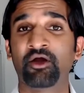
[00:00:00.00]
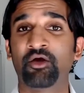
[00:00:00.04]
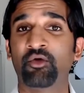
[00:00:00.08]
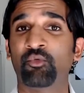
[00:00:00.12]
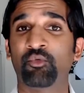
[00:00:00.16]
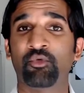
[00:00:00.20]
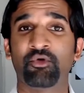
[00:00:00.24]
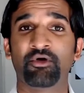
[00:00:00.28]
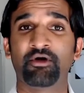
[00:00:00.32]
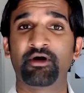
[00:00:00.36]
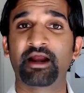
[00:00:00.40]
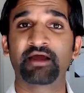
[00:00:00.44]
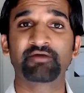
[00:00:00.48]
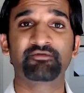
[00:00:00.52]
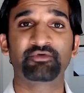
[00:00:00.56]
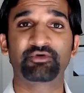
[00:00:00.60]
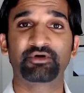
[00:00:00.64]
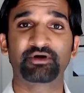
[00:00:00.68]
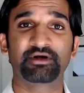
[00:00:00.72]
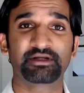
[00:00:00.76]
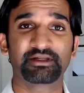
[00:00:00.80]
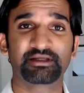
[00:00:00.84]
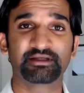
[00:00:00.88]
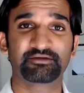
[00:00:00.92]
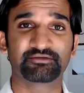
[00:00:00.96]

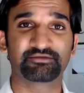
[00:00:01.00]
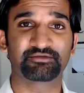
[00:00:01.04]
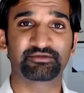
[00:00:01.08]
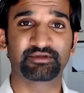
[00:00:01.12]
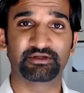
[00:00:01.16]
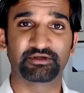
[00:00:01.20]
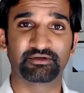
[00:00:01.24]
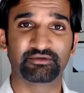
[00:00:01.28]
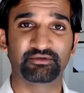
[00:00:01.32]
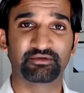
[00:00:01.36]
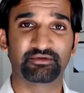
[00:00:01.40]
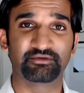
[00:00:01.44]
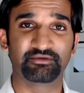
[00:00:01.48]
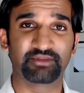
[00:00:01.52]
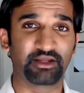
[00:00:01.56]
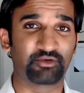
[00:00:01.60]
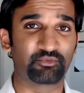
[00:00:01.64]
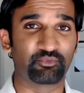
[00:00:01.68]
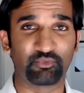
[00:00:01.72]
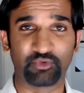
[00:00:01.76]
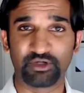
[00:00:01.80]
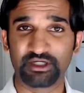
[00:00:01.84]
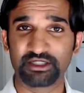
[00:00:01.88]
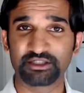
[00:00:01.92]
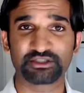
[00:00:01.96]
wherever it is
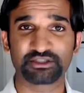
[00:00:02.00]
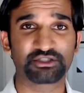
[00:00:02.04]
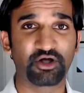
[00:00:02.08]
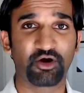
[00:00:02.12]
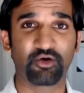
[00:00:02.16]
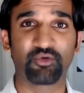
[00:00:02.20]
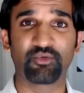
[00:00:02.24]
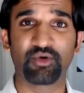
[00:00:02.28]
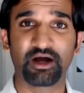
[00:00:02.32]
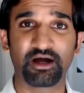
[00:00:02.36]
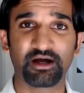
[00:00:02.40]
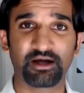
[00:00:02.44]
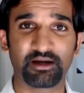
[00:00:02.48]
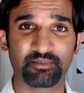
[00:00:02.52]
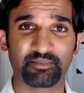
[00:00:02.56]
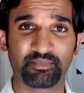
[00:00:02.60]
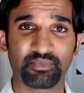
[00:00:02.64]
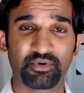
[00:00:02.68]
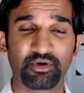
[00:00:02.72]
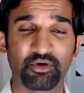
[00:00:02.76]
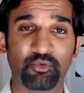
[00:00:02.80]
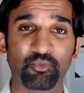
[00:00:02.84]
that we show up,